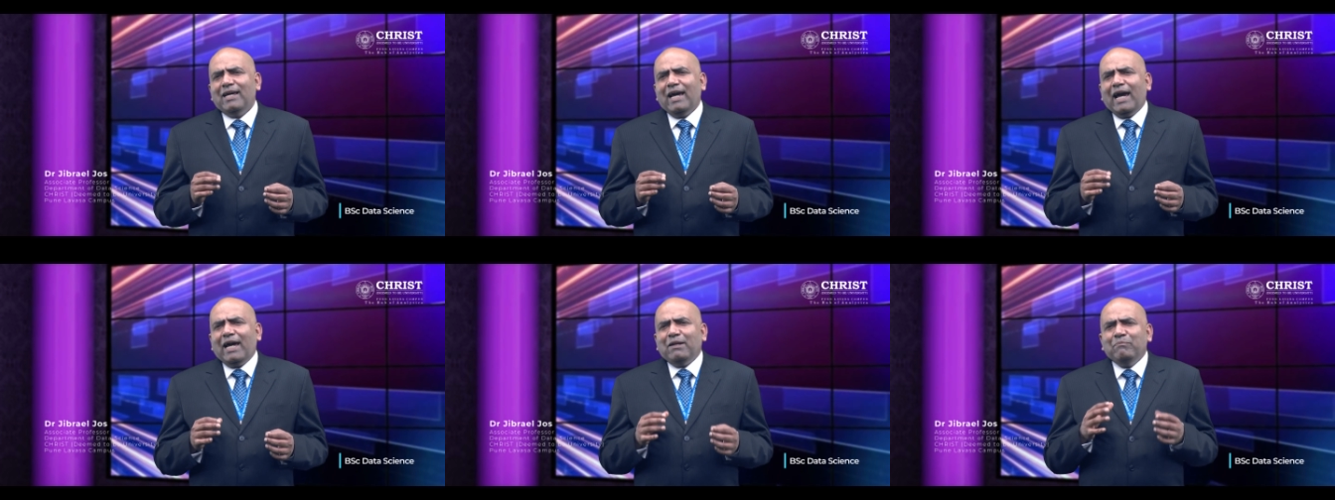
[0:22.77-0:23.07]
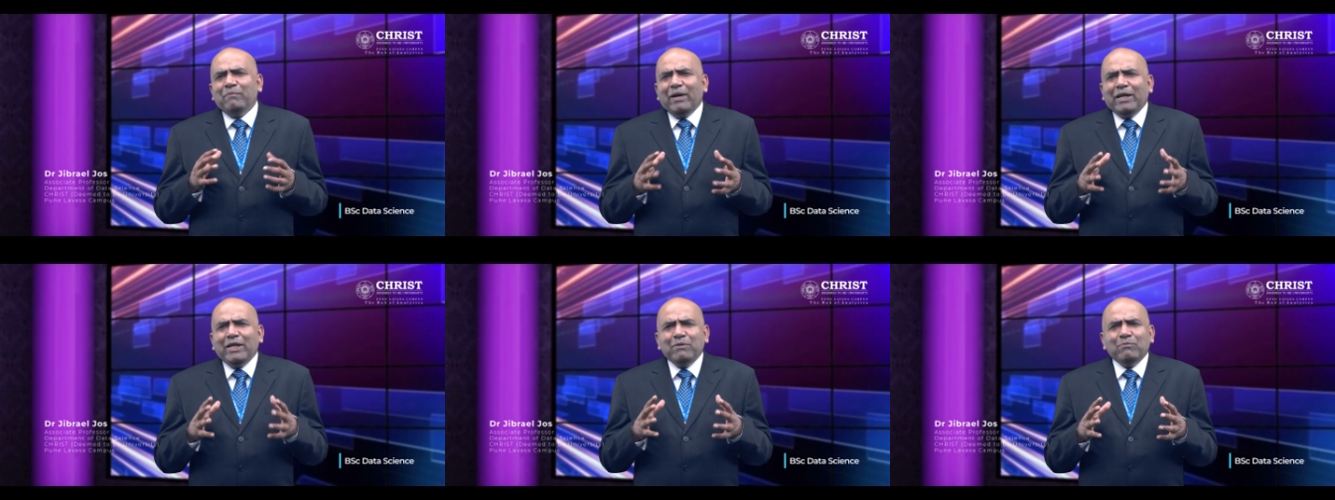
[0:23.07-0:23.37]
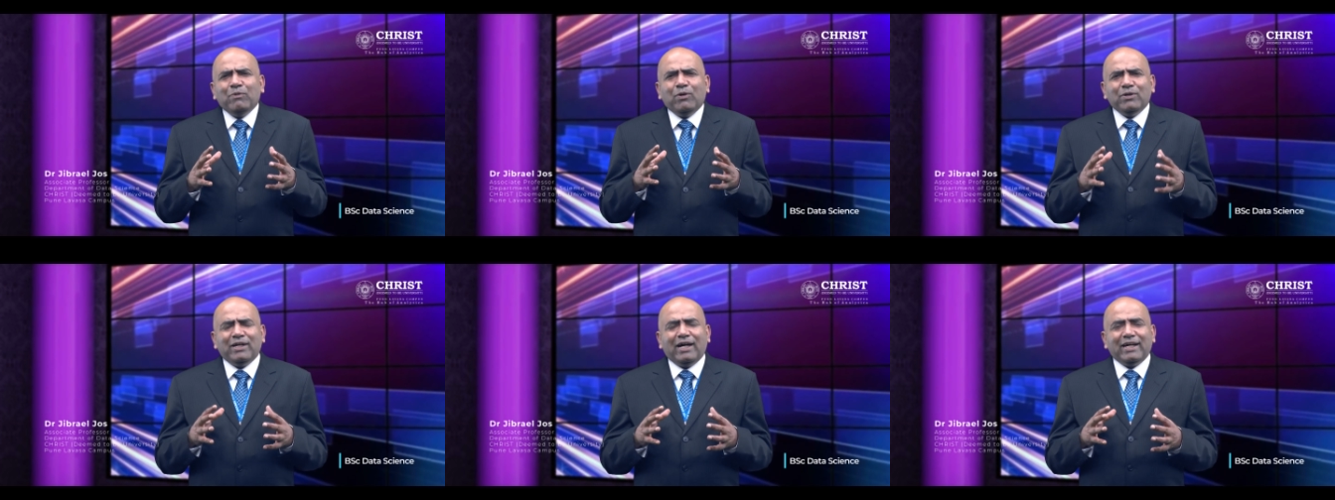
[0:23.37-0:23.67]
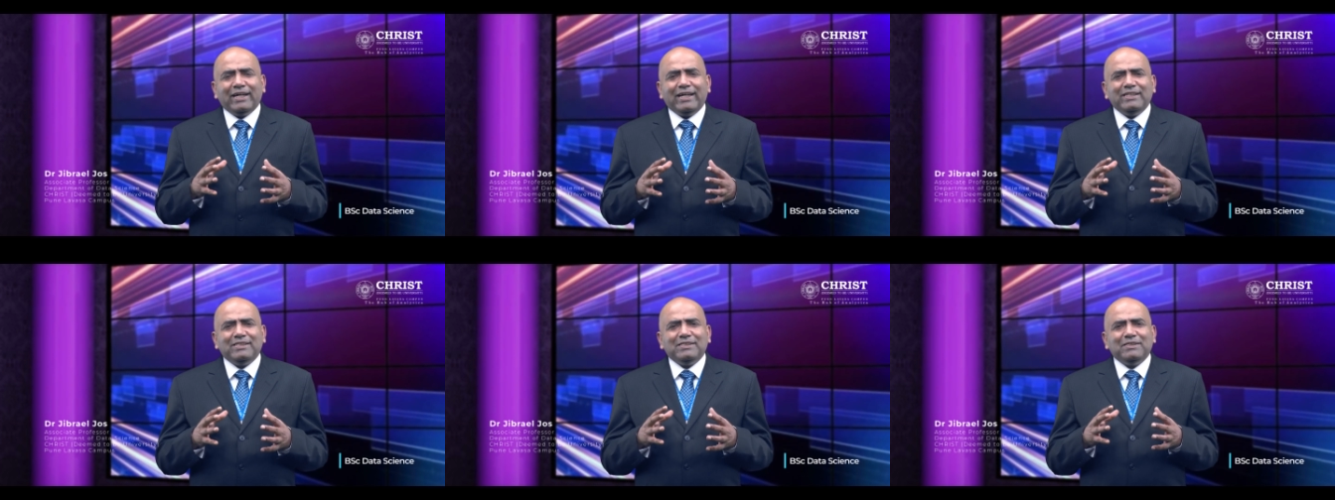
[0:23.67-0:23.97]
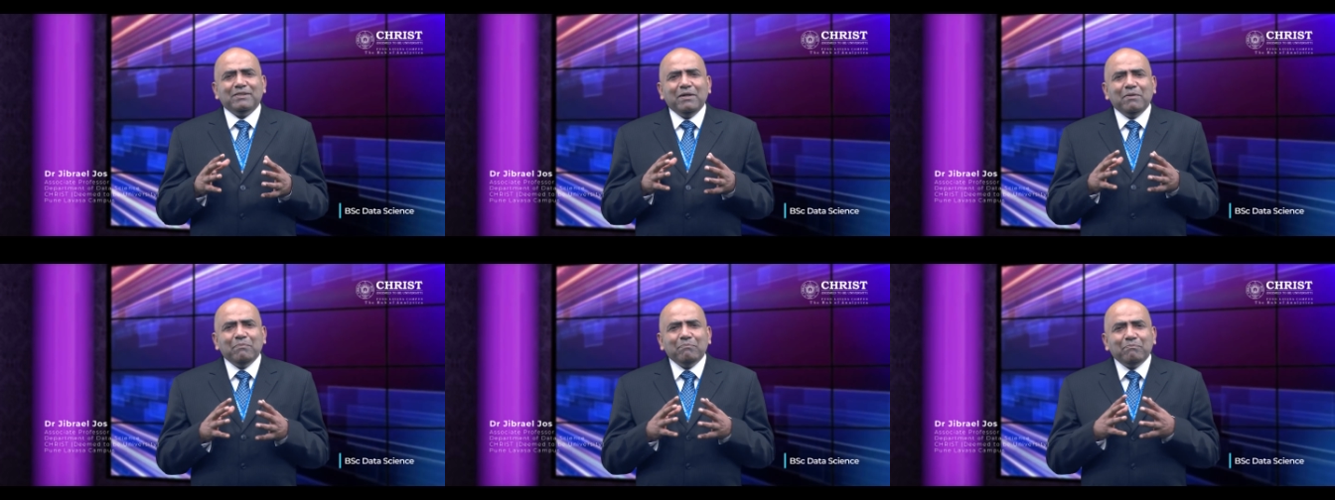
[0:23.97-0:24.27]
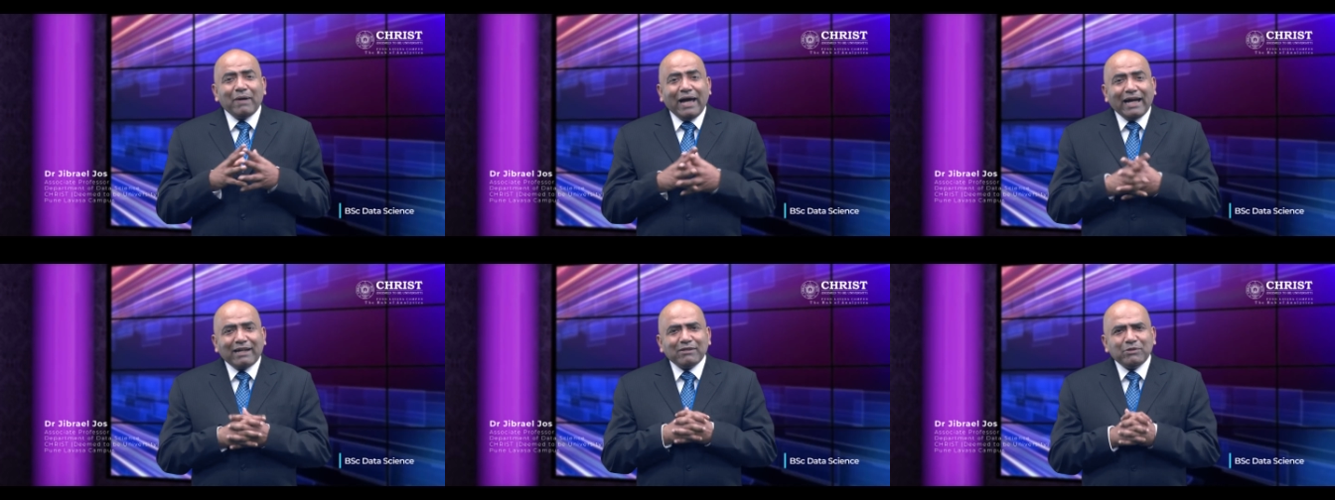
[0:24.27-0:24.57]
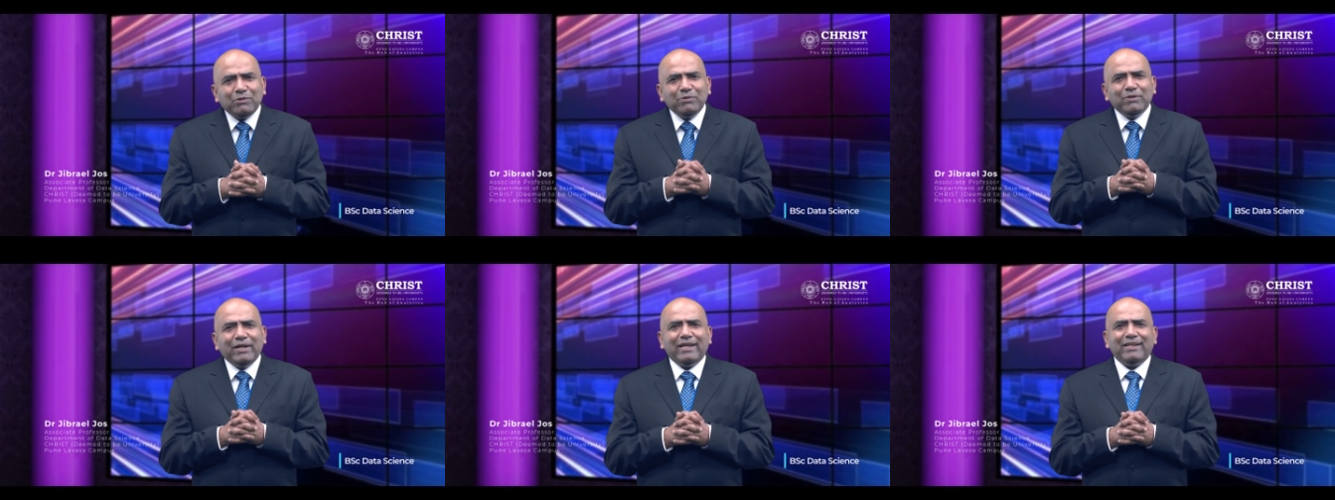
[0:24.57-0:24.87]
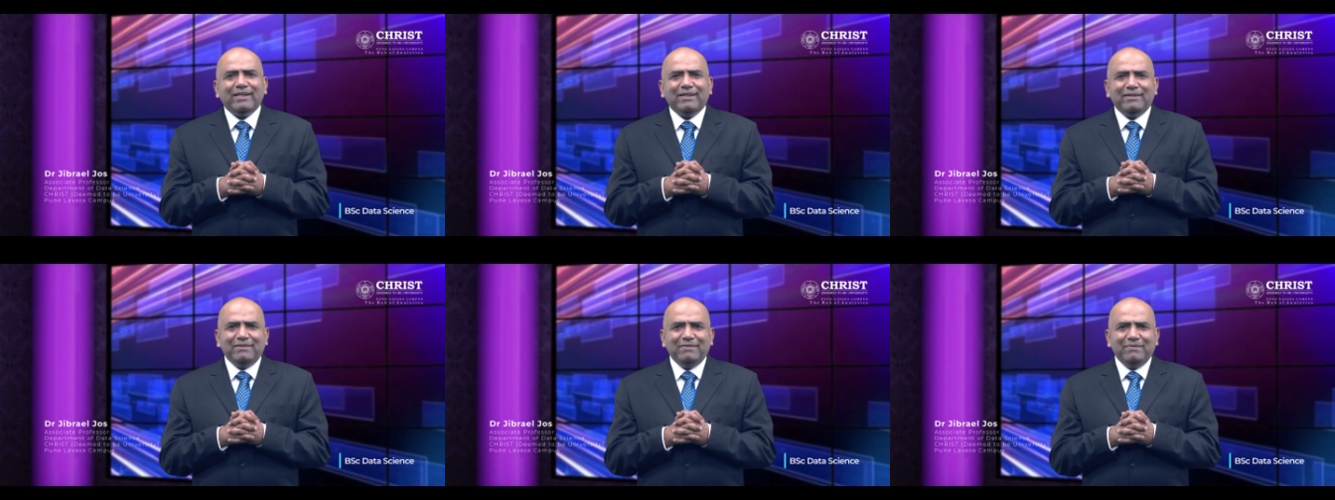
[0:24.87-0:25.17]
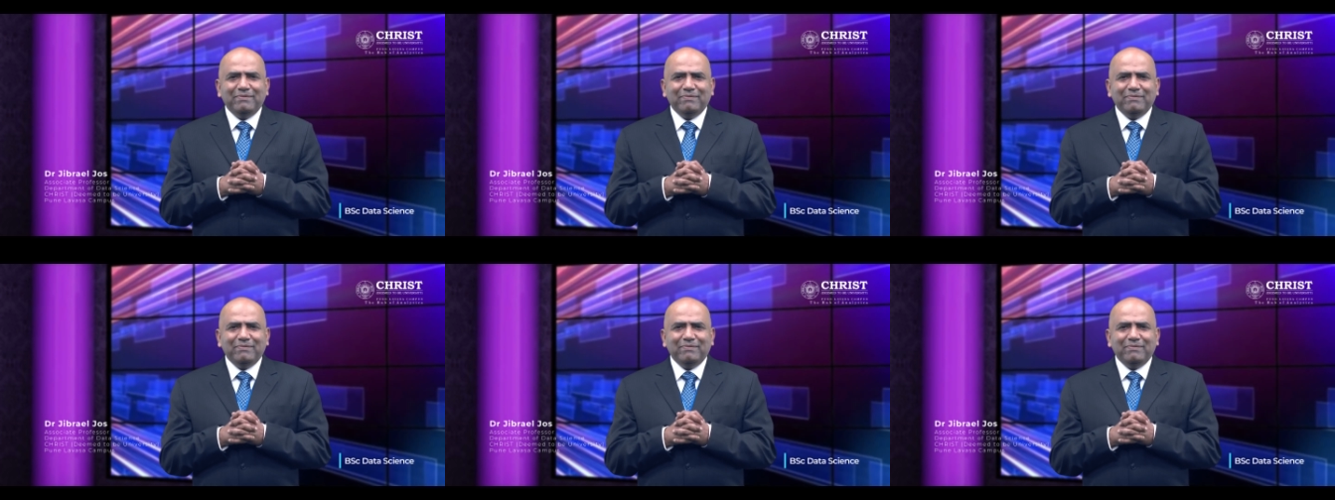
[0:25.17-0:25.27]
and many more nuggets packed together.